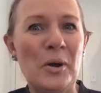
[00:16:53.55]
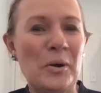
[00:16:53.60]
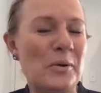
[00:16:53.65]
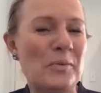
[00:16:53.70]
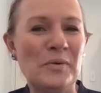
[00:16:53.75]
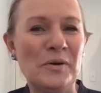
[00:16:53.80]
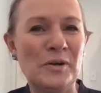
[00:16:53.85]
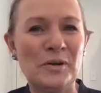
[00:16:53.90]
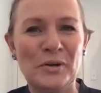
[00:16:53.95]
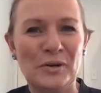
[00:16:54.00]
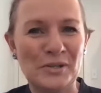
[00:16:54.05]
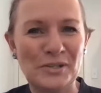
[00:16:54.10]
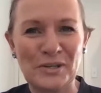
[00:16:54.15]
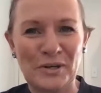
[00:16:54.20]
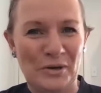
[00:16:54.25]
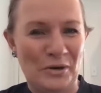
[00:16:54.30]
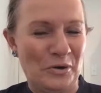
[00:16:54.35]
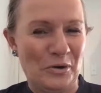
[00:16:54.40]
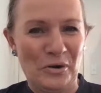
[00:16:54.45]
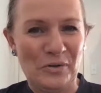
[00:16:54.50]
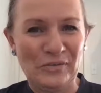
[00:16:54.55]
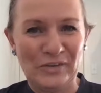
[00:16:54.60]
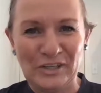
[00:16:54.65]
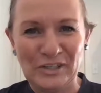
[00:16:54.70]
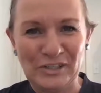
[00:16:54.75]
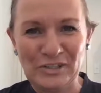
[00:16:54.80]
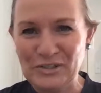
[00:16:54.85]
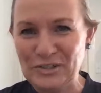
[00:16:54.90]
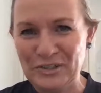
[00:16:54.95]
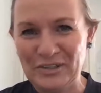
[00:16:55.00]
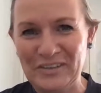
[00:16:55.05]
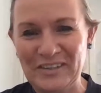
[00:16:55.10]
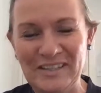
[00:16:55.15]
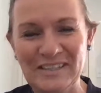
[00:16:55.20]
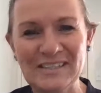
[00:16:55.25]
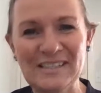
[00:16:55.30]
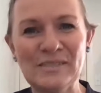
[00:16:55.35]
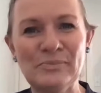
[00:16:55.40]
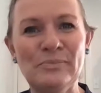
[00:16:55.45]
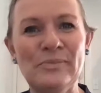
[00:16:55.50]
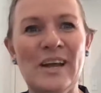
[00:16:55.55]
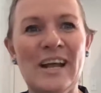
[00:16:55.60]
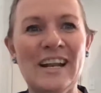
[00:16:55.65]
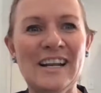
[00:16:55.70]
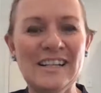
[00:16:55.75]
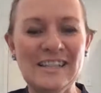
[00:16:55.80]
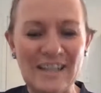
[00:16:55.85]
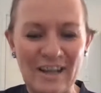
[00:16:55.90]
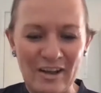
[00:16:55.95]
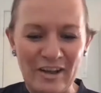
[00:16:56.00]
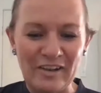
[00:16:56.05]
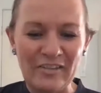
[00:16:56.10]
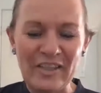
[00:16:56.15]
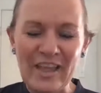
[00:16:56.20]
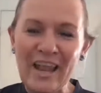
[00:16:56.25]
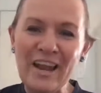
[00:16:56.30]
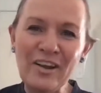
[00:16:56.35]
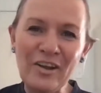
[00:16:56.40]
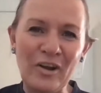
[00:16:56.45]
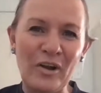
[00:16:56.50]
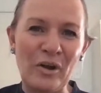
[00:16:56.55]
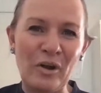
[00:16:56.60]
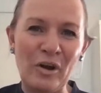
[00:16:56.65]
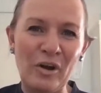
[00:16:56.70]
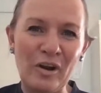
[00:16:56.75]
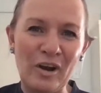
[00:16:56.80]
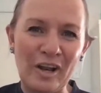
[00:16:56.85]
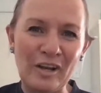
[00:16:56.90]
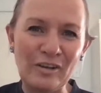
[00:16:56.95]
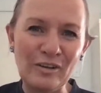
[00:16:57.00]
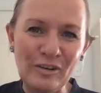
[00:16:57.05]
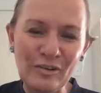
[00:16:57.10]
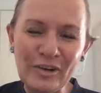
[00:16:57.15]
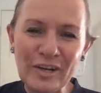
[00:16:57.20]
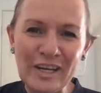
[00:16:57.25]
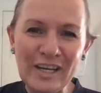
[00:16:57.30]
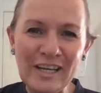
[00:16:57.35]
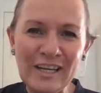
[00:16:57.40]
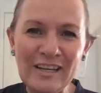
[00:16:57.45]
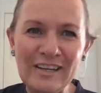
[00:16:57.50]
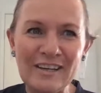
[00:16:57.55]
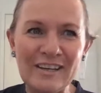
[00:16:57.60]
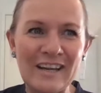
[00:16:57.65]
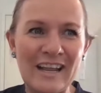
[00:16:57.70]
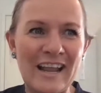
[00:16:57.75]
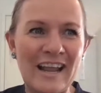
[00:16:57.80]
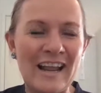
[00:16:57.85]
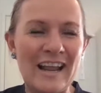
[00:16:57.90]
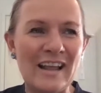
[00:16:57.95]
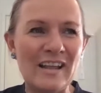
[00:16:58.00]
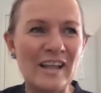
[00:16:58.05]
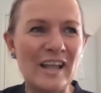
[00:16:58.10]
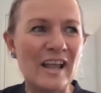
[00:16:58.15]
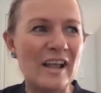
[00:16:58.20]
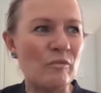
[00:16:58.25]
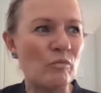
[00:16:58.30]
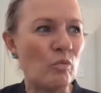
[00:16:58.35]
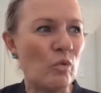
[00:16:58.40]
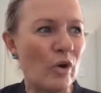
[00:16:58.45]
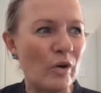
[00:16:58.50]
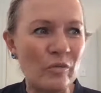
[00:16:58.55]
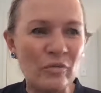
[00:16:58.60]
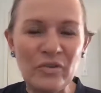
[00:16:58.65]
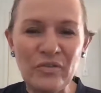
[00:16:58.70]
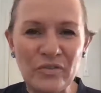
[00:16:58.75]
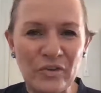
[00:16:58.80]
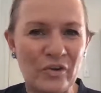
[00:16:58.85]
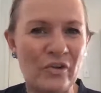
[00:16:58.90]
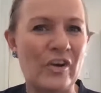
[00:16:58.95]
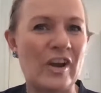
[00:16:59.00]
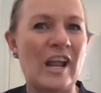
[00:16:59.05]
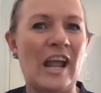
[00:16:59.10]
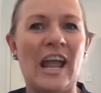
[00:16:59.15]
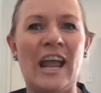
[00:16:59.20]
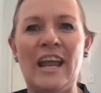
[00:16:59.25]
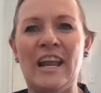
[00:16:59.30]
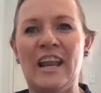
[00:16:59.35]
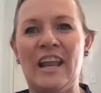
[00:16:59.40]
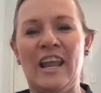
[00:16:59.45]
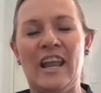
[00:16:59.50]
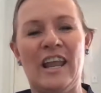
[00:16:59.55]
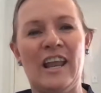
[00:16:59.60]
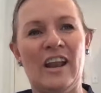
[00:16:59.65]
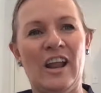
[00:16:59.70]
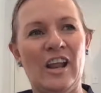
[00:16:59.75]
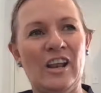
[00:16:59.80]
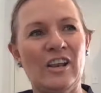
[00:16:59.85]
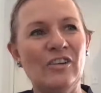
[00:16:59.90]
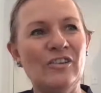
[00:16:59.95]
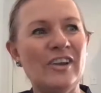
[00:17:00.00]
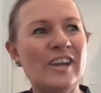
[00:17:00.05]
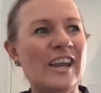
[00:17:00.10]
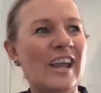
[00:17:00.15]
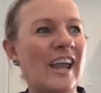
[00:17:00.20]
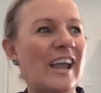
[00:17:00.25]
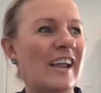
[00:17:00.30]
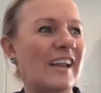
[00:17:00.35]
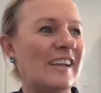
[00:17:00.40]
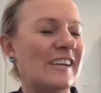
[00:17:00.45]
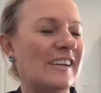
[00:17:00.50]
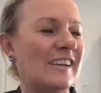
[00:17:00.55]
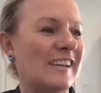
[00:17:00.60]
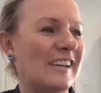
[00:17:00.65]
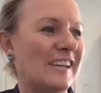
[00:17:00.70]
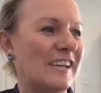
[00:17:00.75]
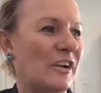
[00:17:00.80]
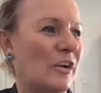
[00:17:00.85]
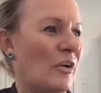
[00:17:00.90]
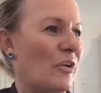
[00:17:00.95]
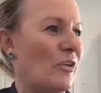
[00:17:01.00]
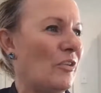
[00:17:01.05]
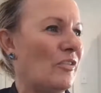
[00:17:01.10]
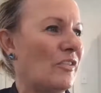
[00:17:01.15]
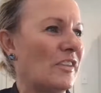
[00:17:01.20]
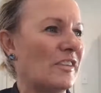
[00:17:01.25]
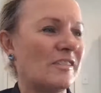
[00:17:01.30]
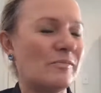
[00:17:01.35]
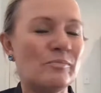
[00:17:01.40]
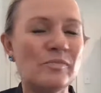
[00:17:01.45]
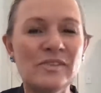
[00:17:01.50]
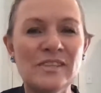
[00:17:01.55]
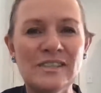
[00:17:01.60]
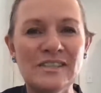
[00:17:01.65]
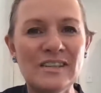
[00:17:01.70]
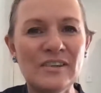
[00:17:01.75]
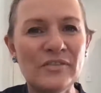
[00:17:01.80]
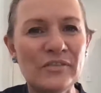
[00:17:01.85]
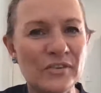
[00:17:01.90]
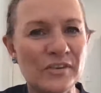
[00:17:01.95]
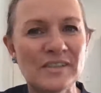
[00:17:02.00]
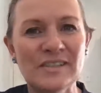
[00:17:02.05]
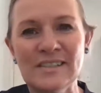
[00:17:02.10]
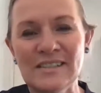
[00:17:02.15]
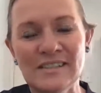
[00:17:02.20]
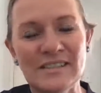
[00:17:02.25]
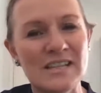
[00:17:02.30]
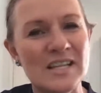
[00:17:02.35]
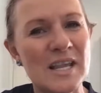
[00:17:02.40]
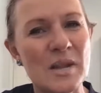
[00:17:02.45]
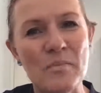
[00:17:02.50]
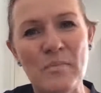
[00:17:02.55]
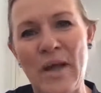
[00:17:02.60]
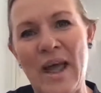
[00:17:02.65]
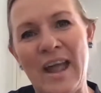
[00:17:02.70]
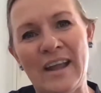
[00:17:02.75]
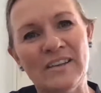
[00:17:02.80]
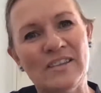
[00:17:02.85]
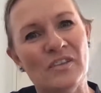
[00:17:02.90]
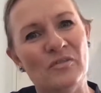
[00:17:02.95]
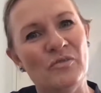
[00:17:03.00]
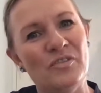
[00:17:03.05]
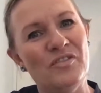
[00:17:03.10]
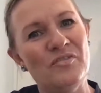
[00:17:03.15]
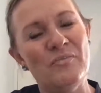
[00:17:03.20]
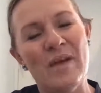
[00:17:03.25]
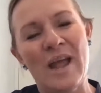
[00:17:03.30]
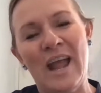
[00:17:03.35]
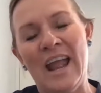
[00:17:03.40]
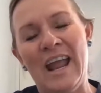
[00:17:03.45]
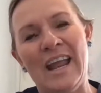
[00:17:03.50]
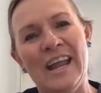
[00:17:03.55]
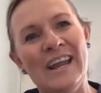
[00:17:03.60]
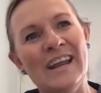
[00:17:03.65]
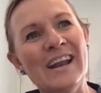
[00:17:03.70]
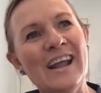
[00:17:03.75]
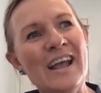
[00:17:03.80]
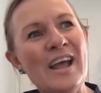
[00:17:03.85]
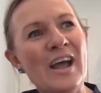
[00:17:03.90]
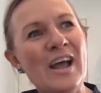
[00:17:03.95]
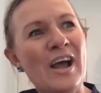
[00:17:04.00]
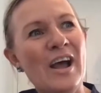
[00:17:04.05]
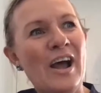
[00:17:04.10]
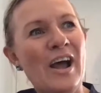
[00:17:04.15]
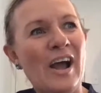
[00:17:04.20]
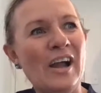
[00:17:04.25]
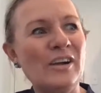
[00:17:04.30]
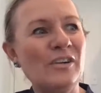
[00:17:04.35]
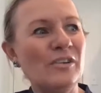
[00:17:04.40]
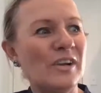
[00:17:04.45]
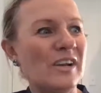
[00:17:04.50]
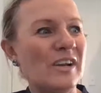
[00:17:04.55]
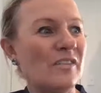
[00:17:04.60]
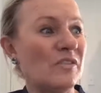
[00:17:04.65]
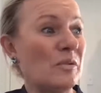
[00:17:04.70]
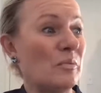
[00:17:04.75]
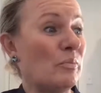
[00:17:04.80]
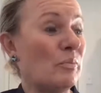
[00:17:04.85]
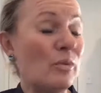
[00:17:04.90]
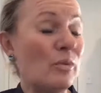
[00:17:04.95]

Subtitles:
oh my gosh, I don't know if I can do this. But I then go, I look at what we've created. I look at, you know, the differences and the impact that we've made. I look at the